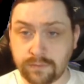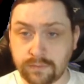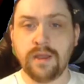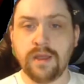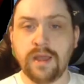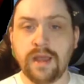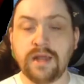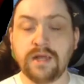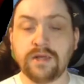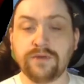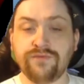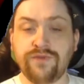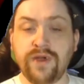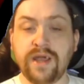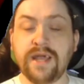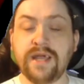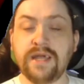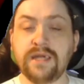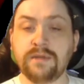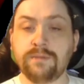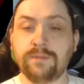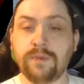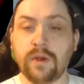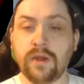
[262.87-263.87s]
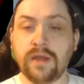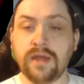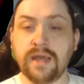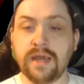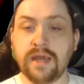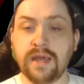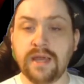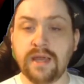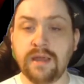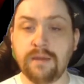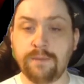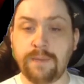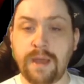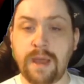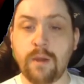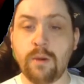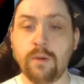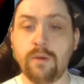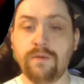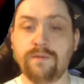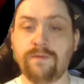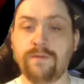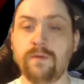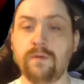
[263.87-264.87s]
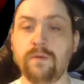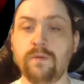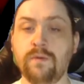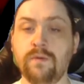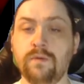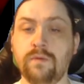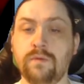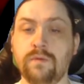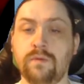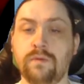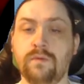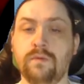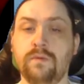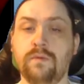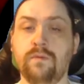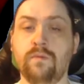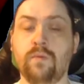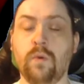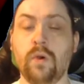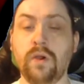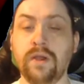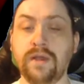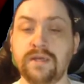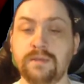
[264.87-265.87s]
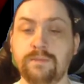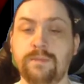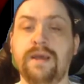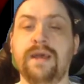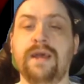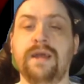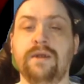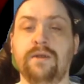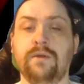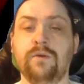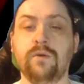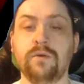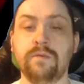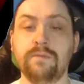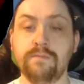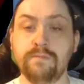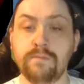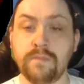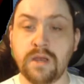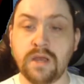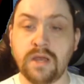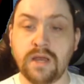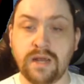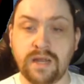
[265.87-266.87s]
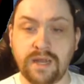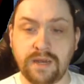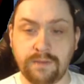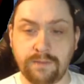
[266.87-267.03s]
And is raised by a powerful wise man called Merlin.